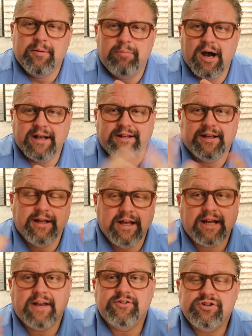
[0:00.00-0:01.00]
But
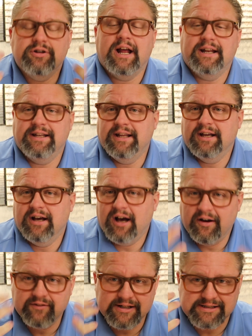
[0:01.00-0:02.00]
it gives you an idea
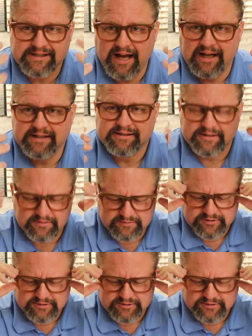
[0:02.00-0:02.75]
of the size.